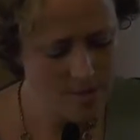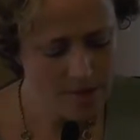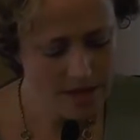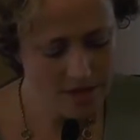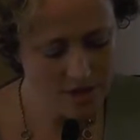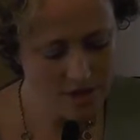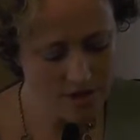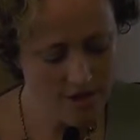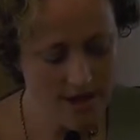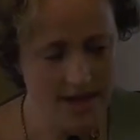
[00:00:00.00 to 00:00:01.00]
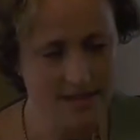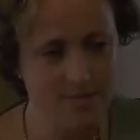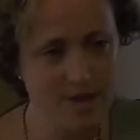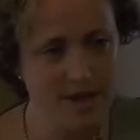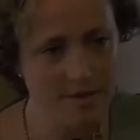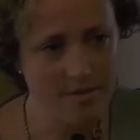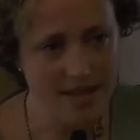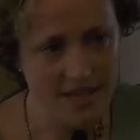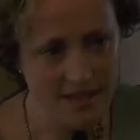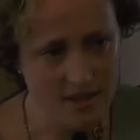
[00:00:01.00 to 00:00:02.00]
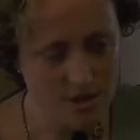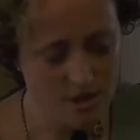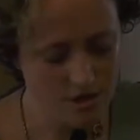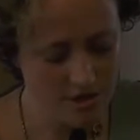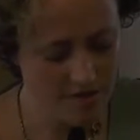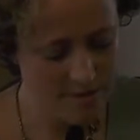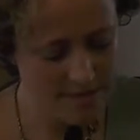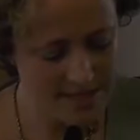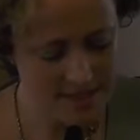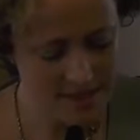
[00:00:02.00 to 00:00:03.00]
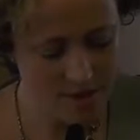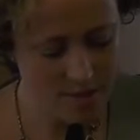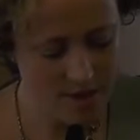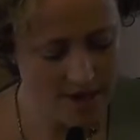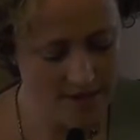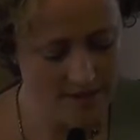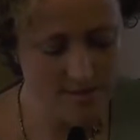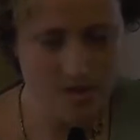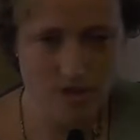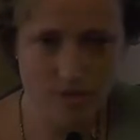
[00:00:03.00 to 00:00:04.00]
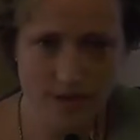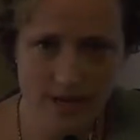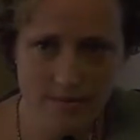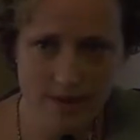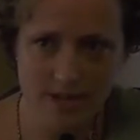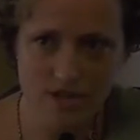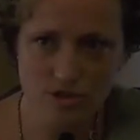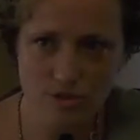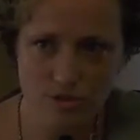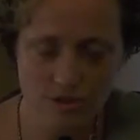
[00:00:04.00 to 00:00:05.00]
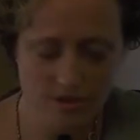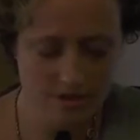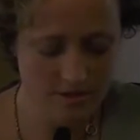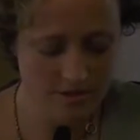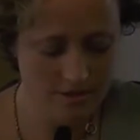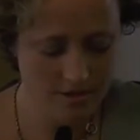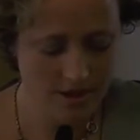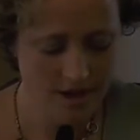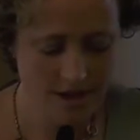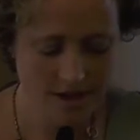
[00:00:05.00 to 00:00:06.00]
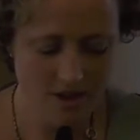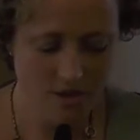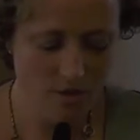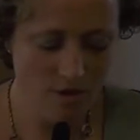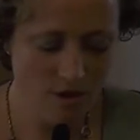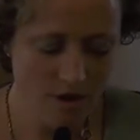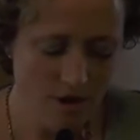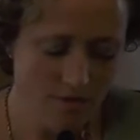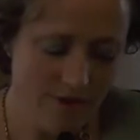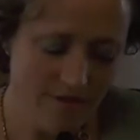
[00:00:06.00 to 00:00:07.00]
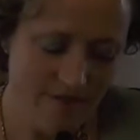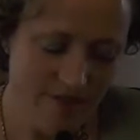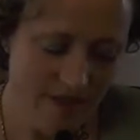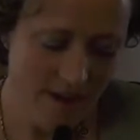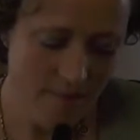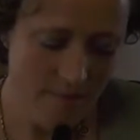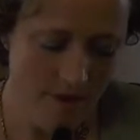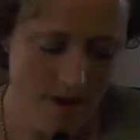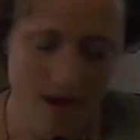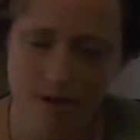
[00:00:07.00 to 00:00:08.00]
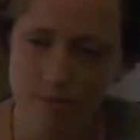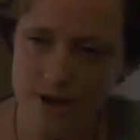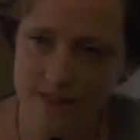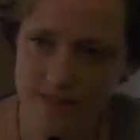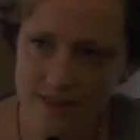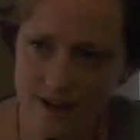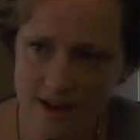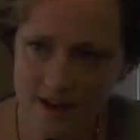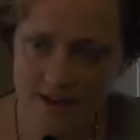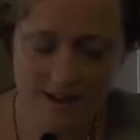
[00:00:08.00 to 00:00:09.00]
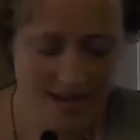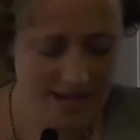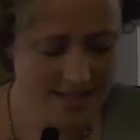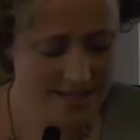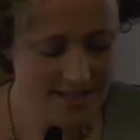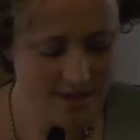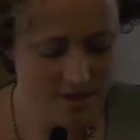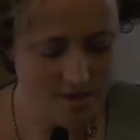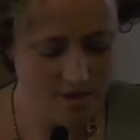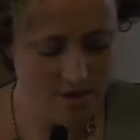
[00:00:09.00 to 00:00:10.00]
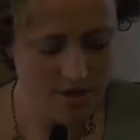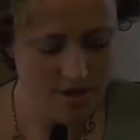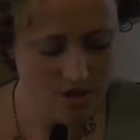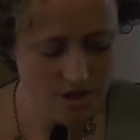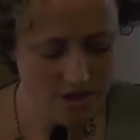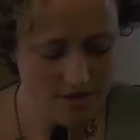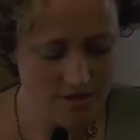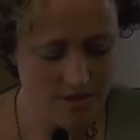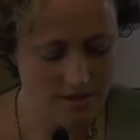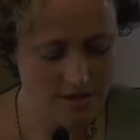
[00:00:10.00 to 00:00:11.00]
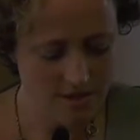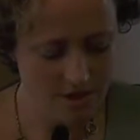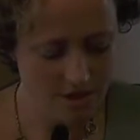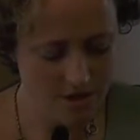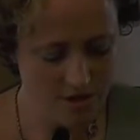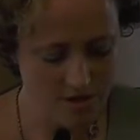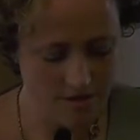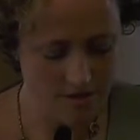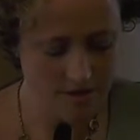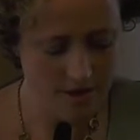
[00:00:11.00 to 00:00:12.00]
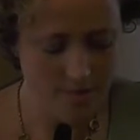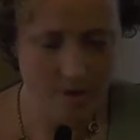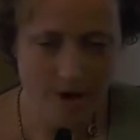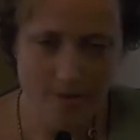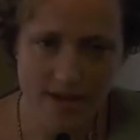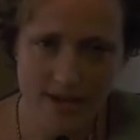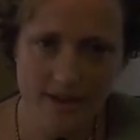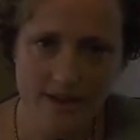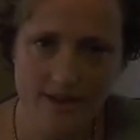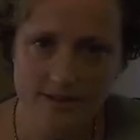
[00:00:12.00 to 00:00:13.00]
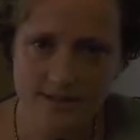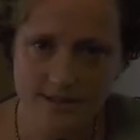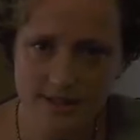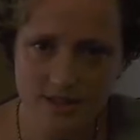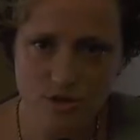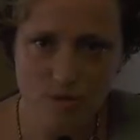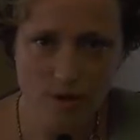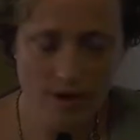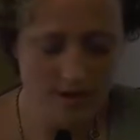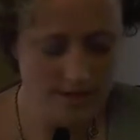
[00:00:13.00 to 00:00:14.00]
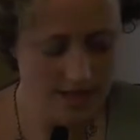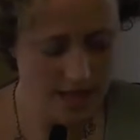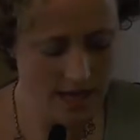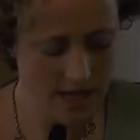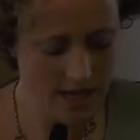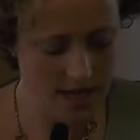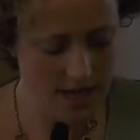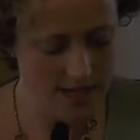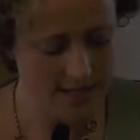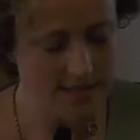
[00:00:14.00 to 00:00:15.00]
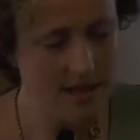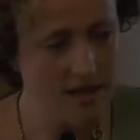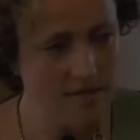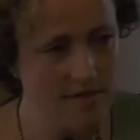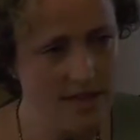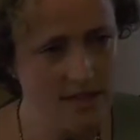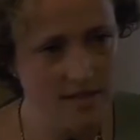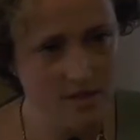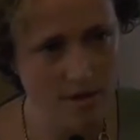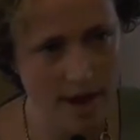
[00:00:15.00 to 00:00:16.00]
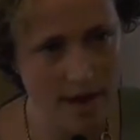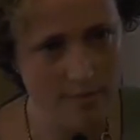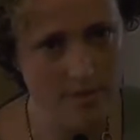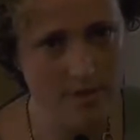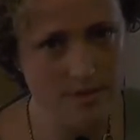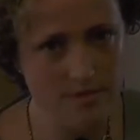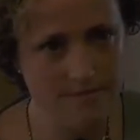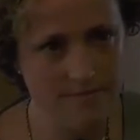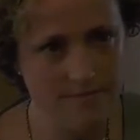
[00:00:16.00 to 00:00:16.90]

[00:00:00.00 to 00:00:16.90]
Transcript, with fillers: Pleasure has become the itch of a mosquito bite between my shoulders, and your rough thumb on my thigh, a tickle gentle as turtles, bobbing in sea-dew oil slick and cellophane scraps.